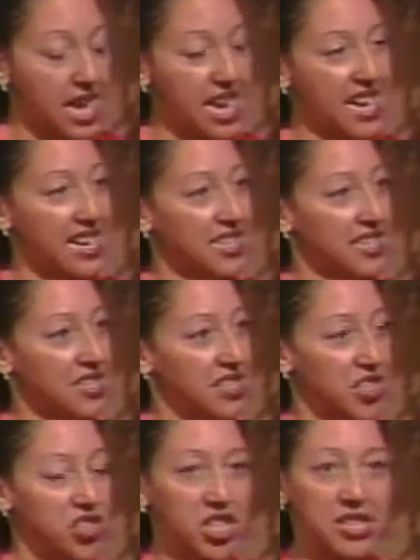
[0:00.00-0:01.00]

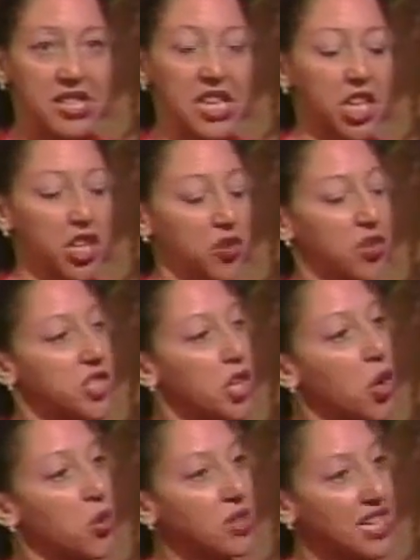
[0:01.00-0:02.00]
And she's saying, you know, the
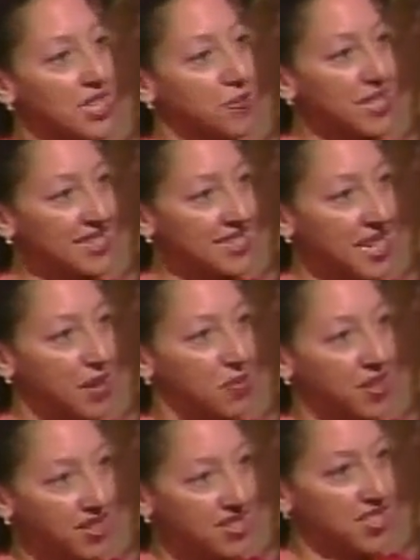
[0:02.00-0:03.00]
tone that's been
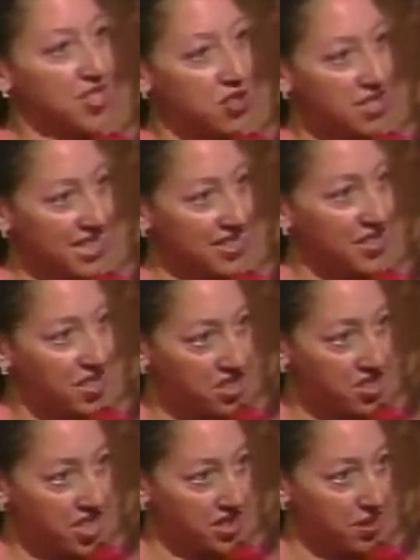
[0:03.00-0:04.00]
set because they're a
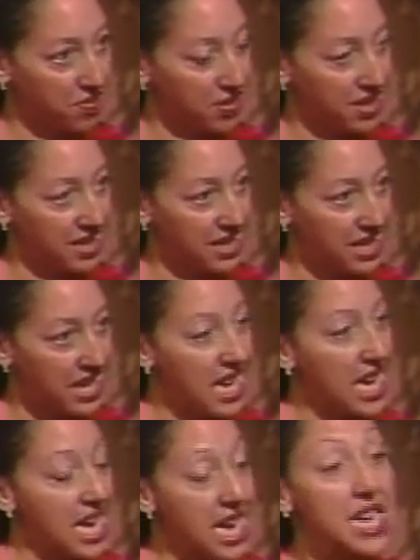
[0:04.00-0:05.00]
technology company
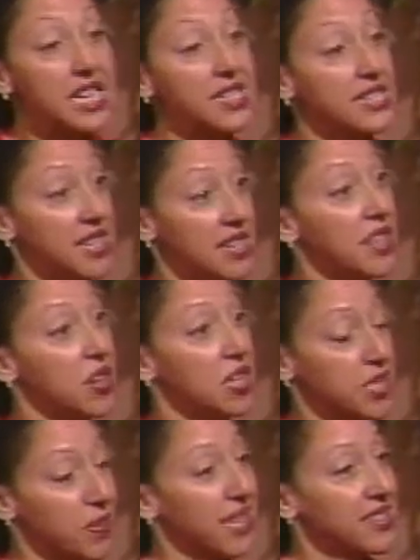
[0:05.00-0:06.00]
is that
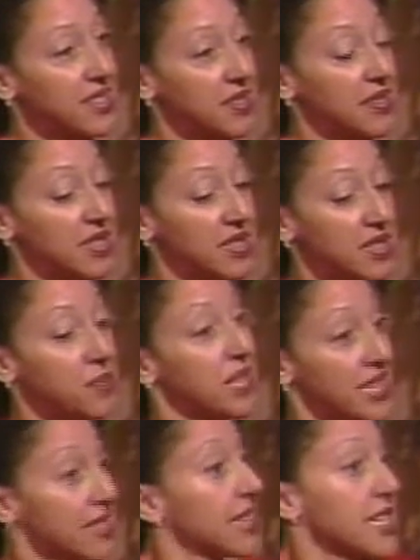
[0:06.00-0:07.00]
they're expected to
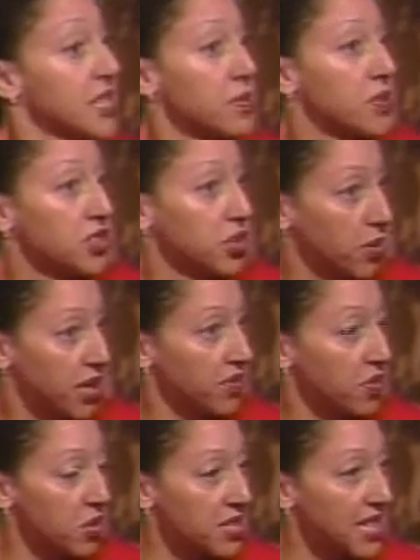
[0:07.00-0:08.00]
be accessible
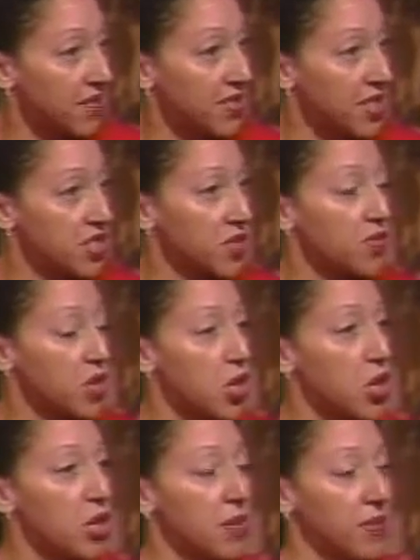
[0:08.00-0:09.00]
24 7. So for
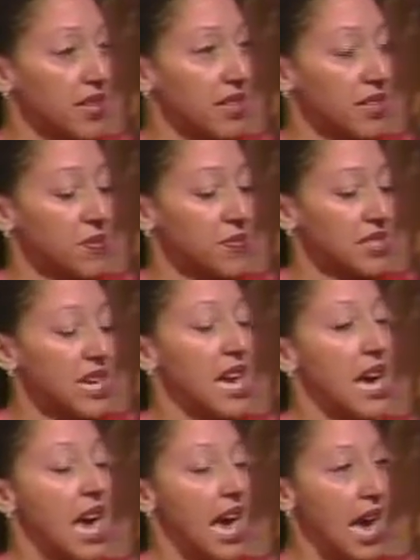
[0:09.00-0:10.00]
her, it becomes
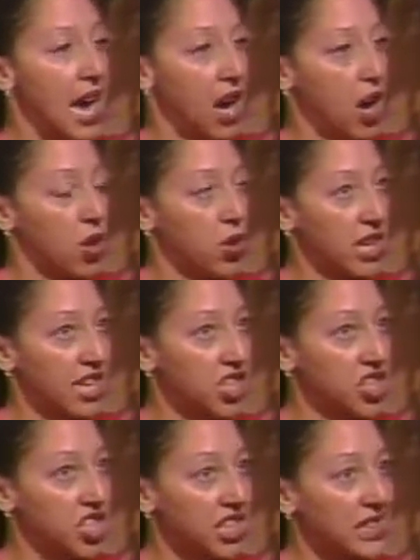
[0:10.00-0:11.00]
how
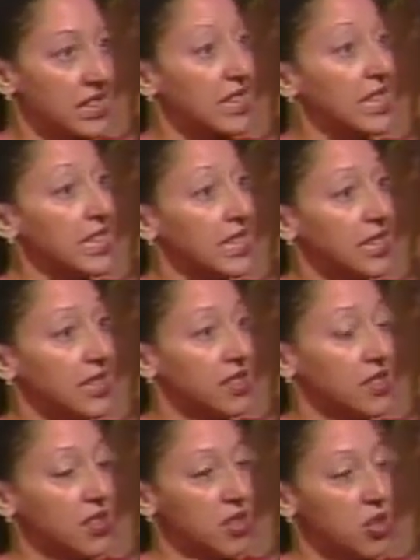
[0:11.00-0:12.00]
can she
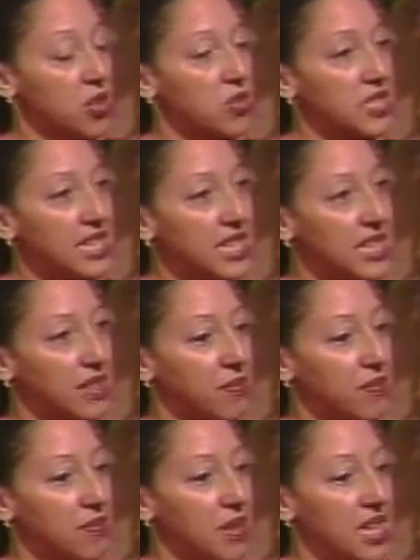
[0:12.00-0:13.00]
lead her
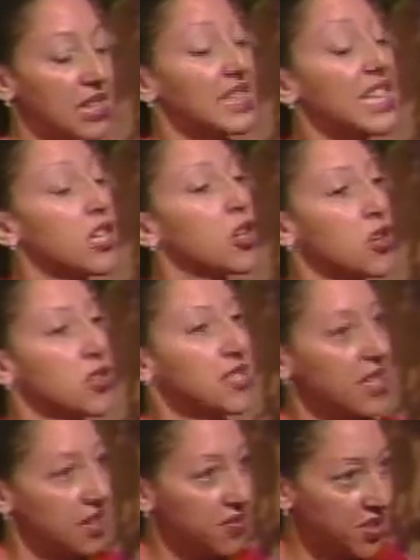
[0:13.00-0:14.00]
team, lead
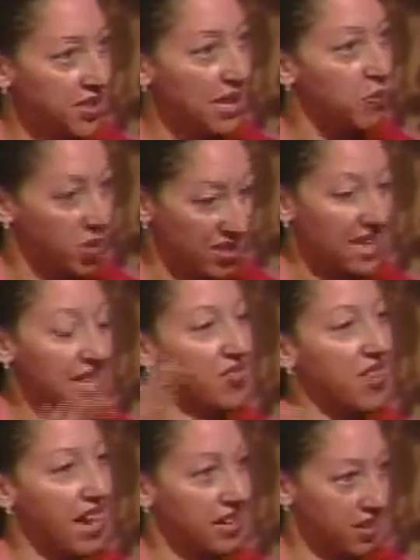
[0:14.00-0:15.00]
herself
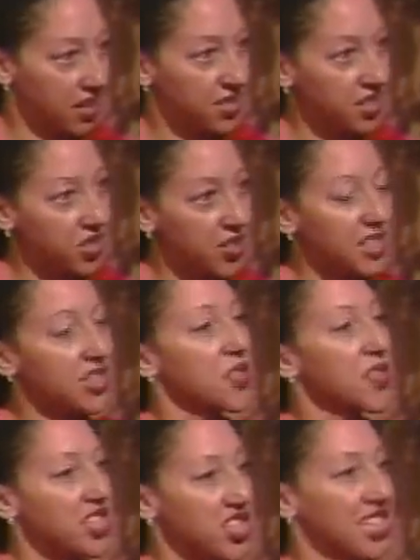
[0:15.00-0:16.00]
within that construct
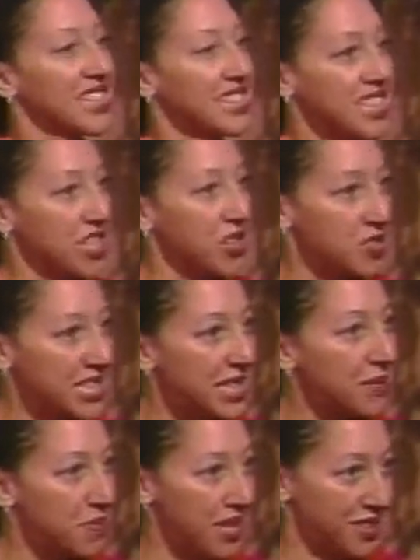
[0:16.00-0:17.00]
so that she can lead her
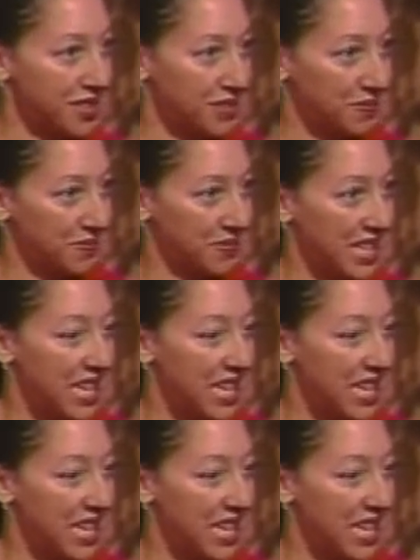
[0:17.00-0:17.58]
team better.